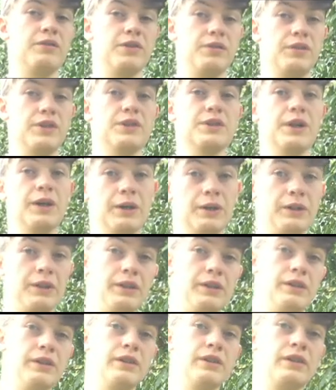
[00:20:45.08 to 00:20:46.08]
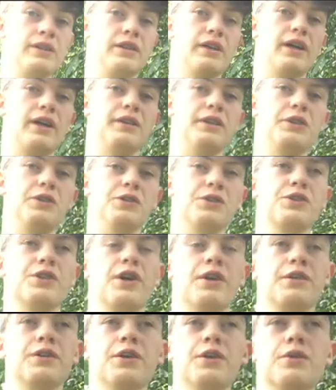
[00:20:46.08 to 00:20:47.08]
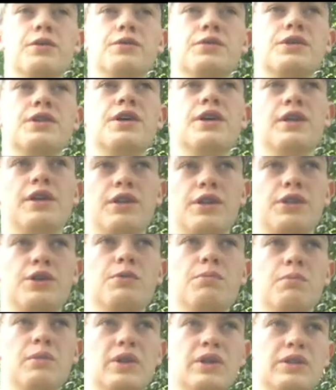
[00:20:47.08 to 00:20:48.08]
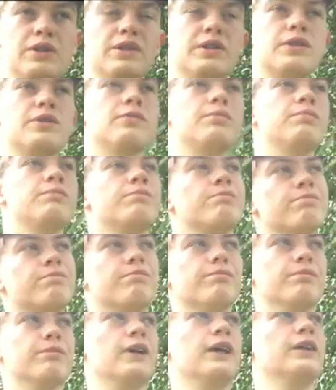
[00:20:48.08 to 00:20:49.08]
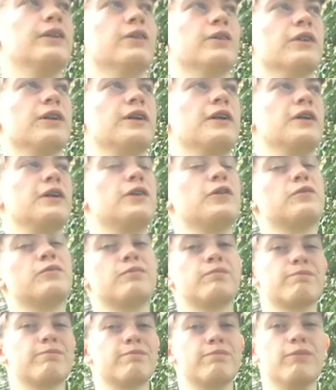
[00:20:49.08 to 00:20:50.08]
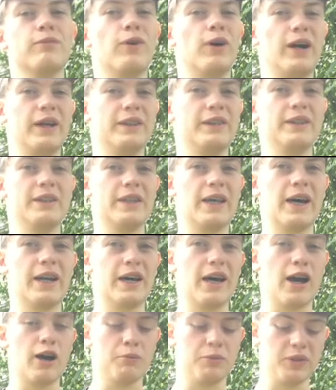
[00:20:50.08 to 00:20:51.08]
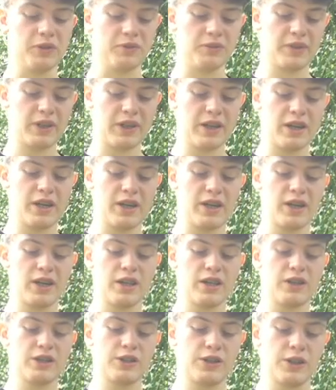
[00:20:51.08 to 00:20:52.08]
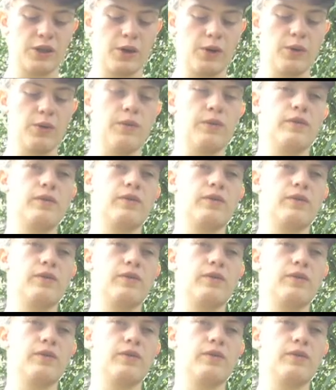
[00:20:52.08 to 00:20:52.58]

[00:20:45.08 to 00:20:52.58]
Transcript: of the target. And then your shot goes, you miss, and you're like, why did that happen? So